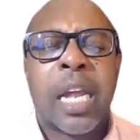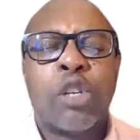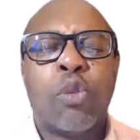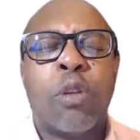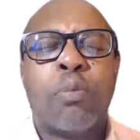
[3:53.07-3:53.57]

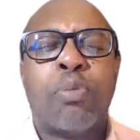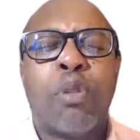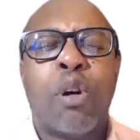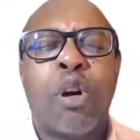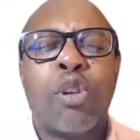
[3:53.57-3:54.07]
that you will
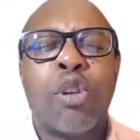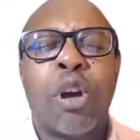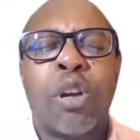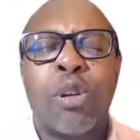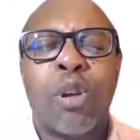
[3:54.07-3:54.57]
pour
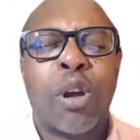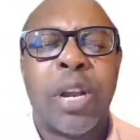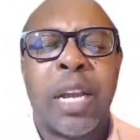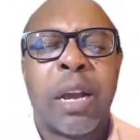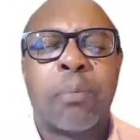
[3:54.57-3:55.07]
your
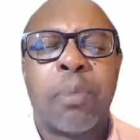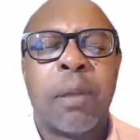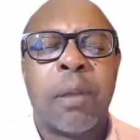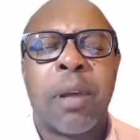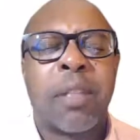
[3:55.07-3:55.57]
anointing
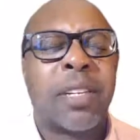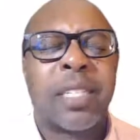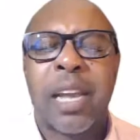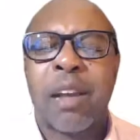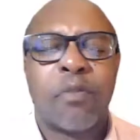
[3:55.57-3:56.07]
upon
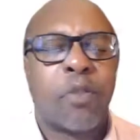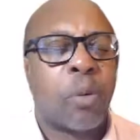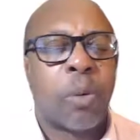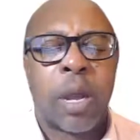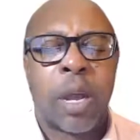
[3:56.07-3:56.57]
mothers
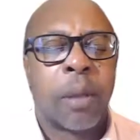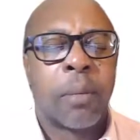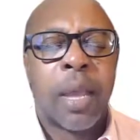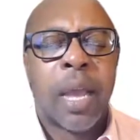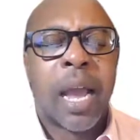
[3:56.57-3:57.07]
everywhere
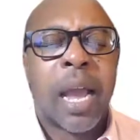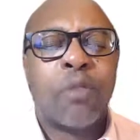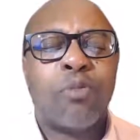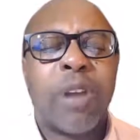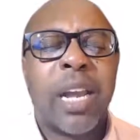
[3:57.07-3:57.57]

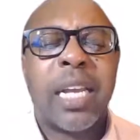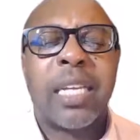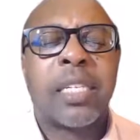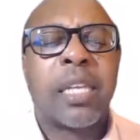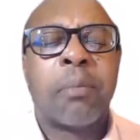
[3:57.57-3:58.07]
and
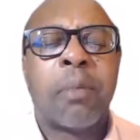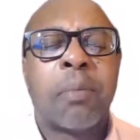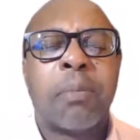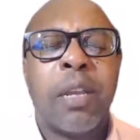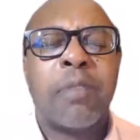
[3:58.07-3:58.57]
raise them
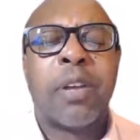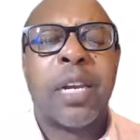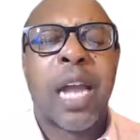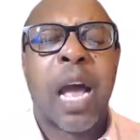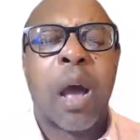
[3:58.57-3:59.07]
up
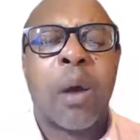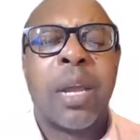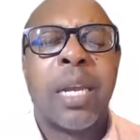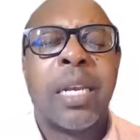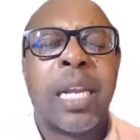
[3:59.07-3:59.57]
even now
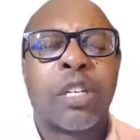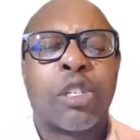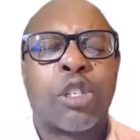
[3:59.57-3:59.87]
in their